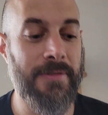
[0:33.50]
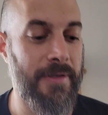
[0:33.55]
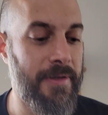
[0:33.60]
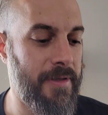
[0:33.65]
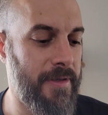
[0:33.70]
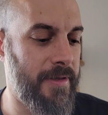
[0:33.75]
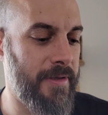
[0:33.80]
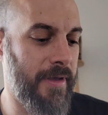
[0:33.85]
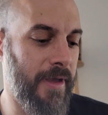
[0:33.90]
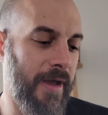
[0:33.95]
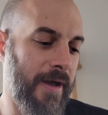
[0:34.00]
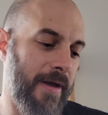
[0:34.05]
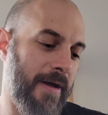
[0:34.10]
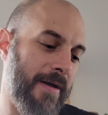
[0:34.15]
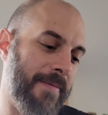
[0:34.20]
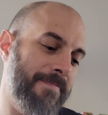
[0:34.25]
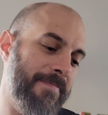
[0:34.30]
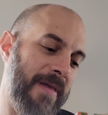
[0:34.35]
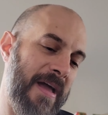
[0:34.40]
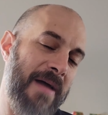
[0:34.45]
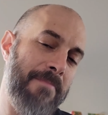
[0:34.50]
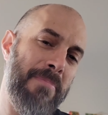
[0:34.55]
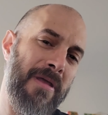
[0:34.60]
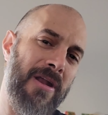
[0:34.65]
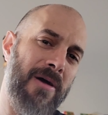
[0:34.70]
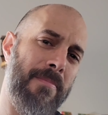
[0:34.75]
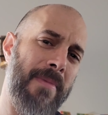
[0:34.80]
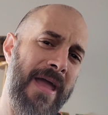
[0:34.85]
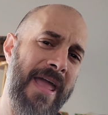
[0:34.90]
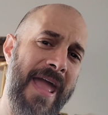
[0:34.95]
I've
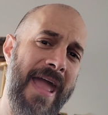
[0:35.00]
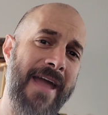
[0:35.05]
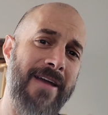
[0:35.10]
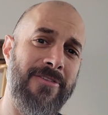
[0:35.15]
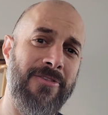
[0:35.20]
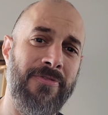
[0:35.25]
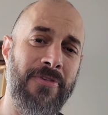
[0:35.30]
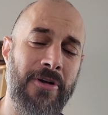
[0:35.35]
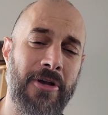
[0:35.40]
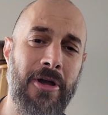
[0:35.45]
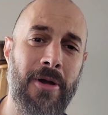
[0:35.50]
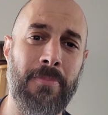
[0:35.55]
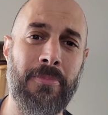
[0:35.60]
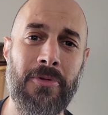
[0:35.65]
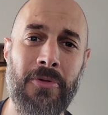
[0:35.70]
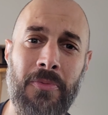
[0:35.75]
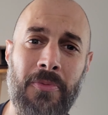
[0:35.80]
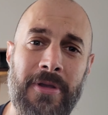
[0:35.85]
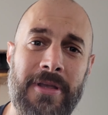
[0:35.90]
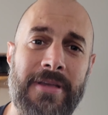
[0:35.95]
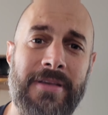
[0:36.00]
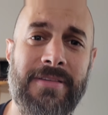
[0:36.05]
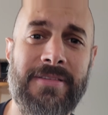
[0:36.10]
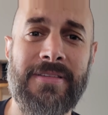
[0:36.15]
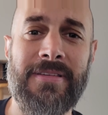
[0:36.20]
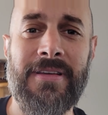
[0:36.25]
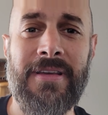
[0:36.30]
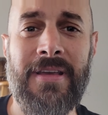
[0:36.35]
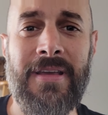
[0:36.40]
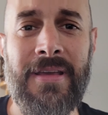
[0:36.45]
been on my ass for a couple of weeks